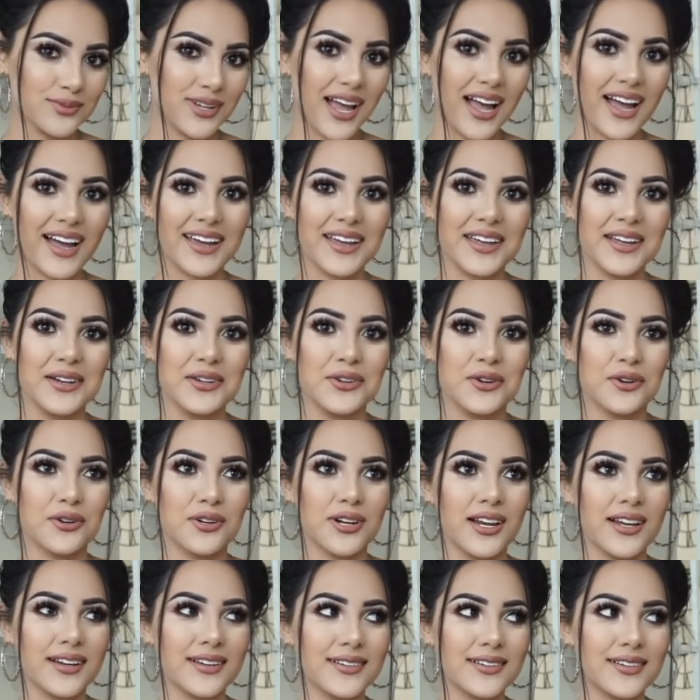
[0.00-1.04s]
And you're
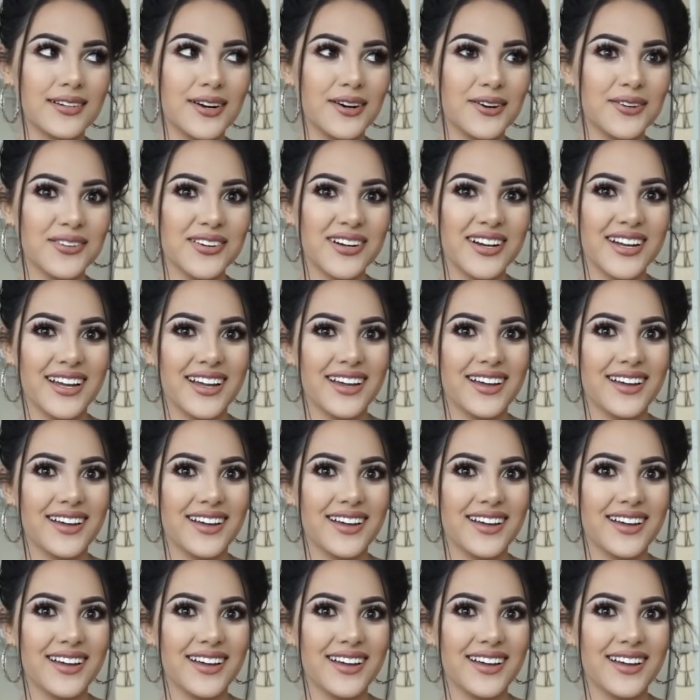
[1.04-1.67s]
like, no.